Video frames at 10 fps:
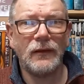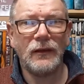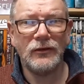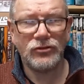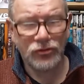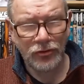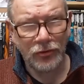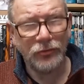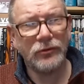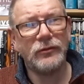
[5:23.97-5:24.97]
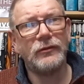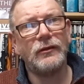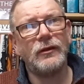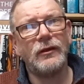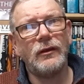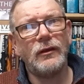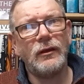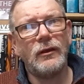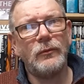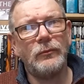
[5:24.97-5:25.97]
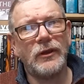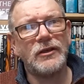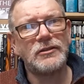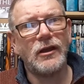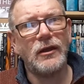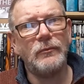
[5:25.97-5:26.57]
In truth, because I am